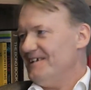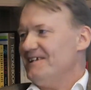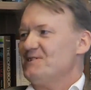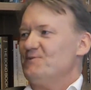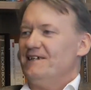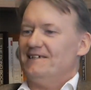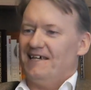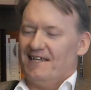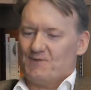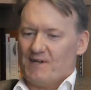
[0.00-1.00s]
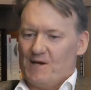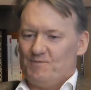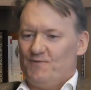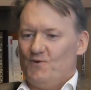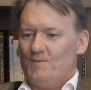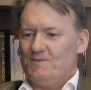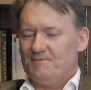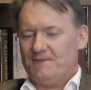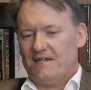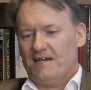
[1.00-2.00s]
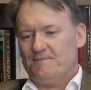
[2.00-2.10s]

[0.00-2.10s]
unless we outperform. But